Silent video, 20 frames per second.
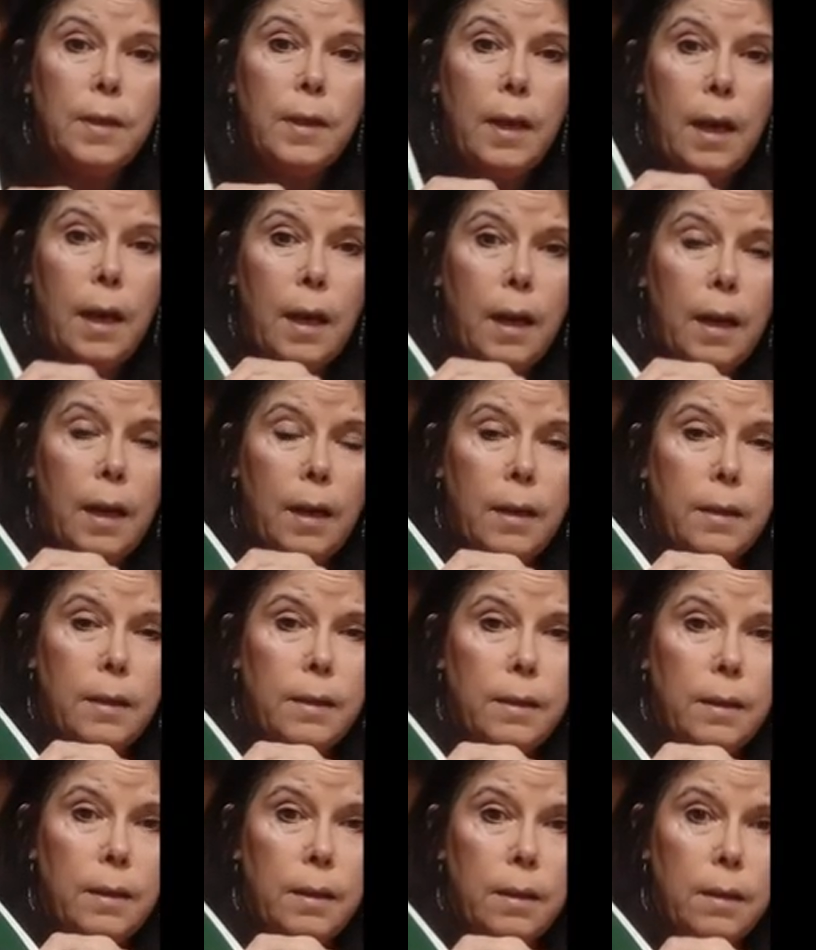
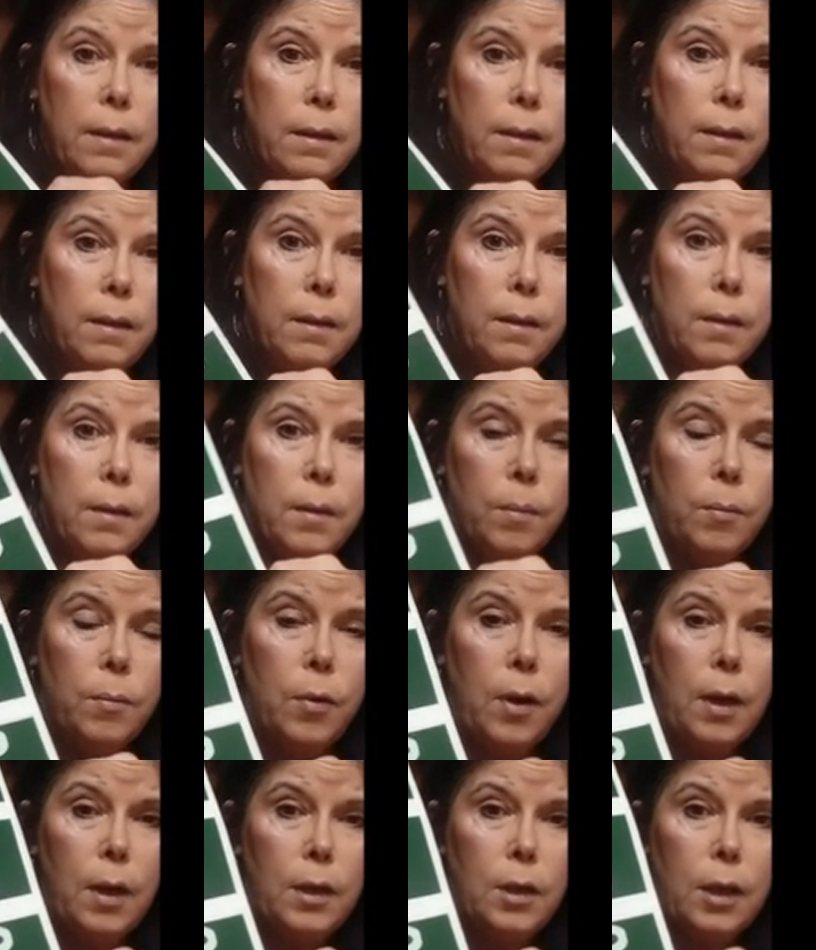size
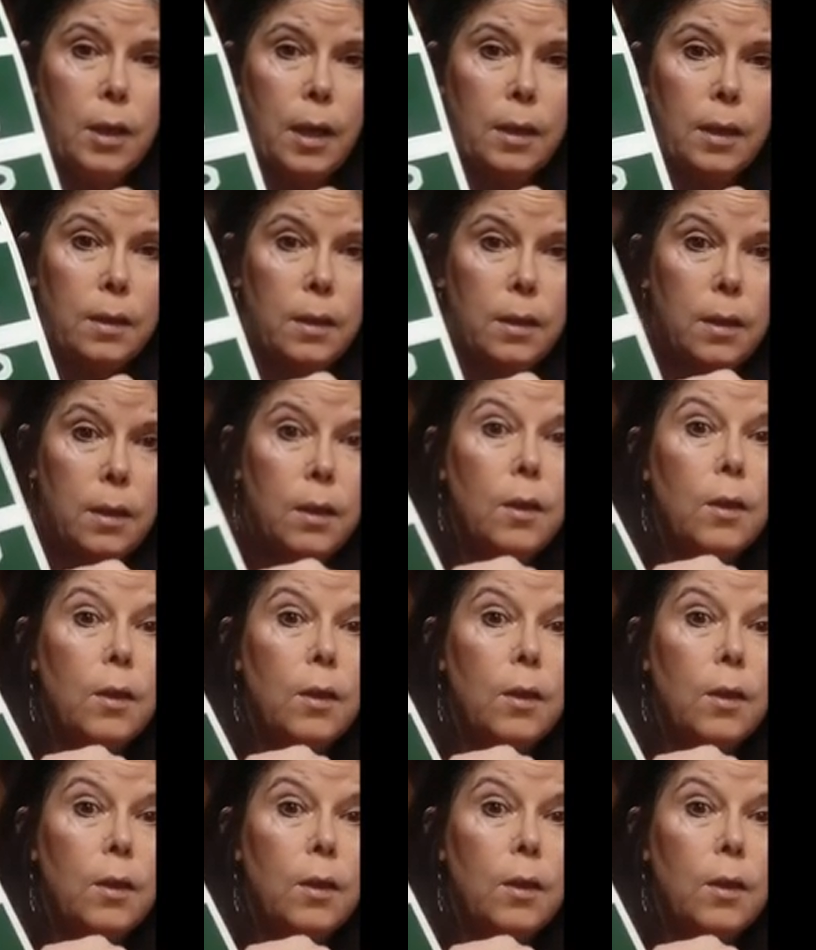project